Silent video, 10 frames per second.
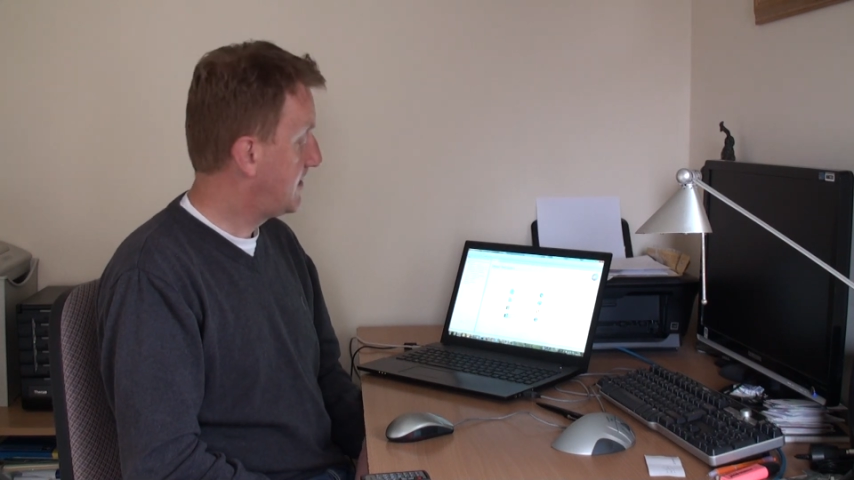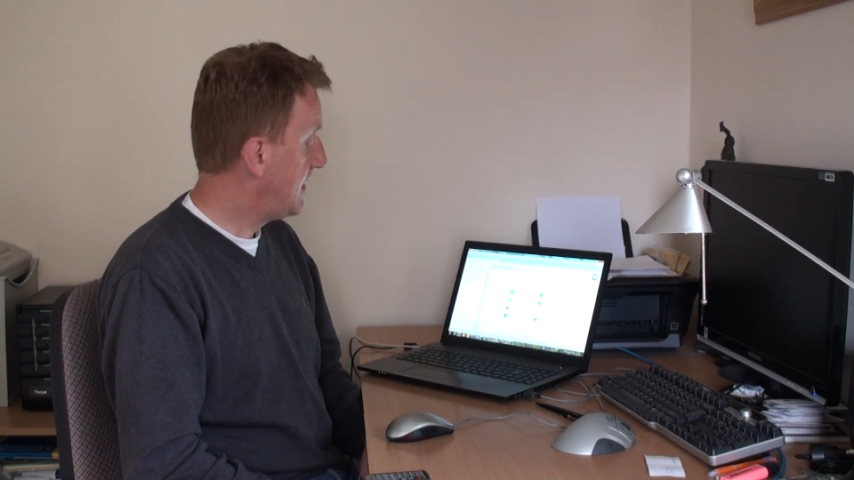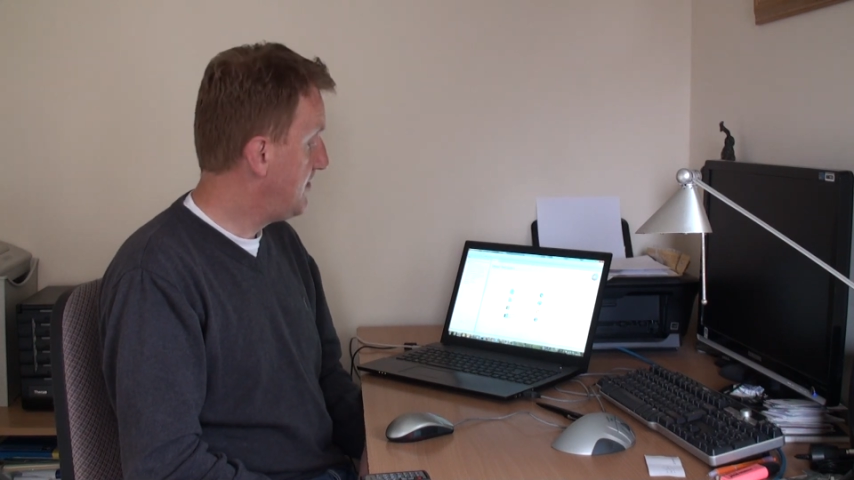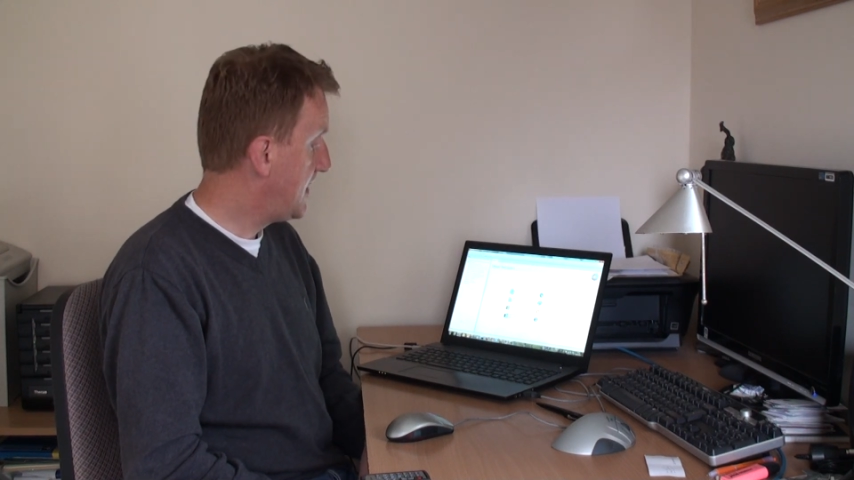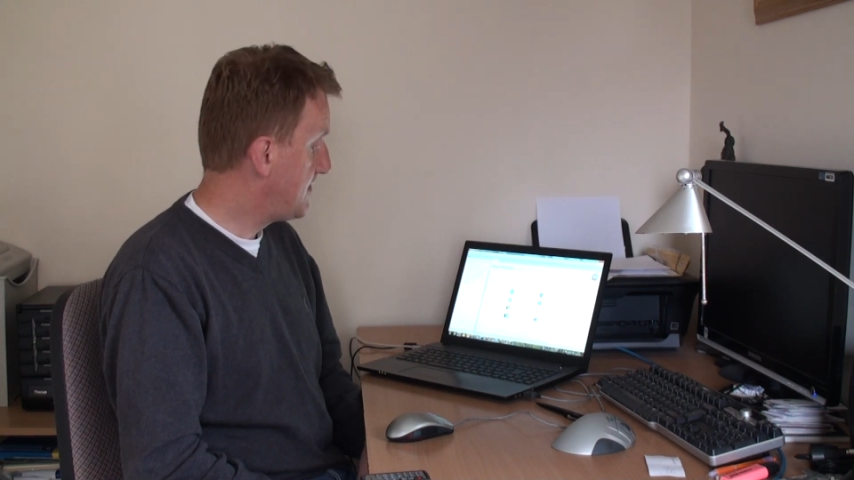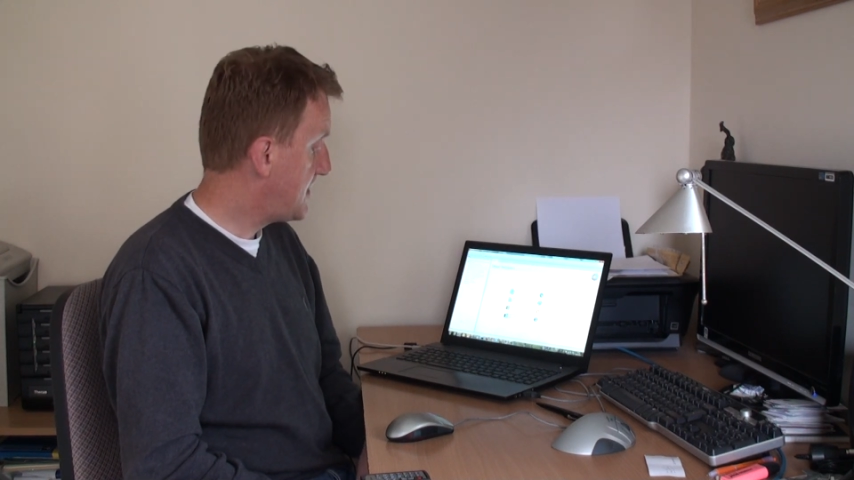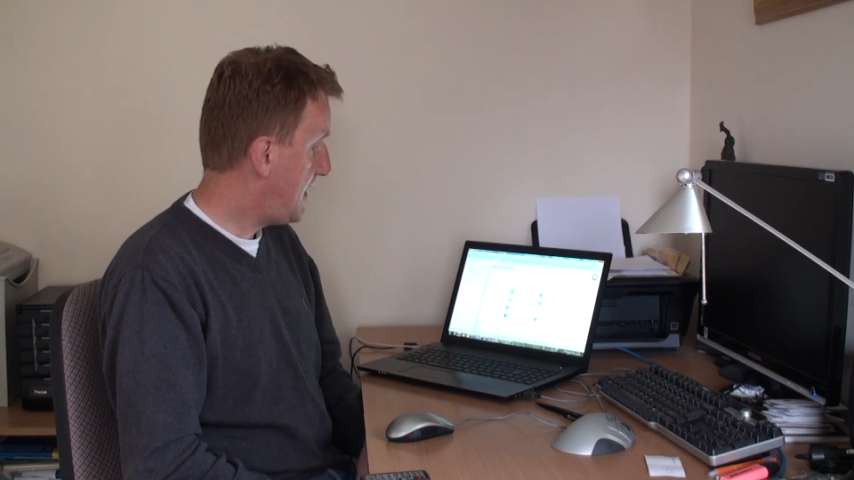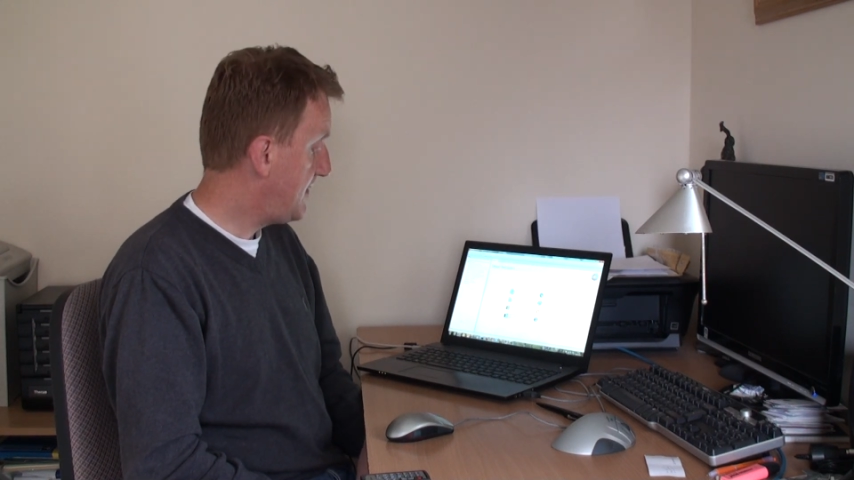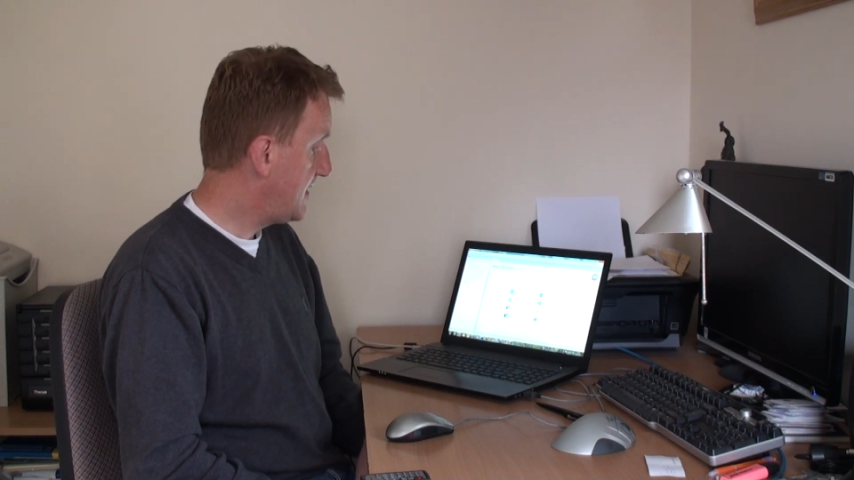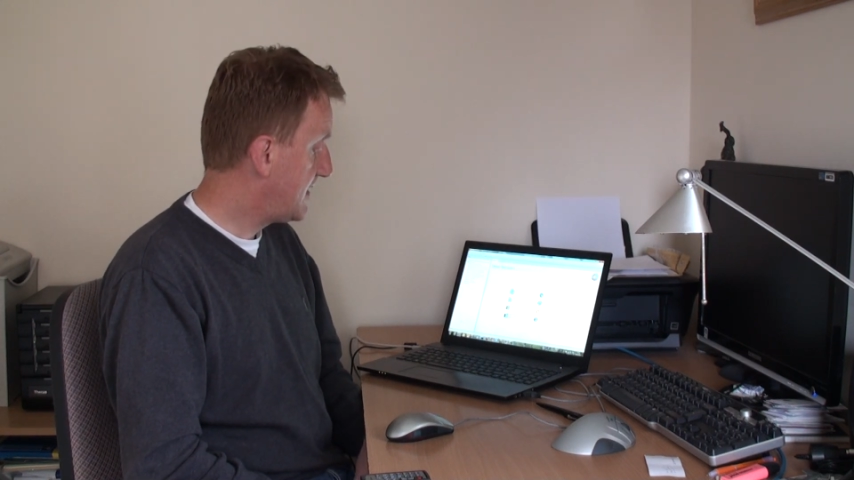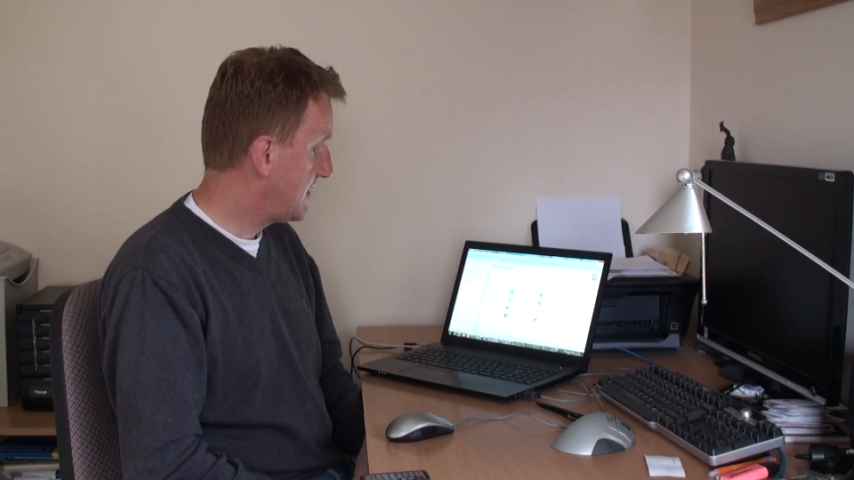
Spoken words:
Given when I'm travelling,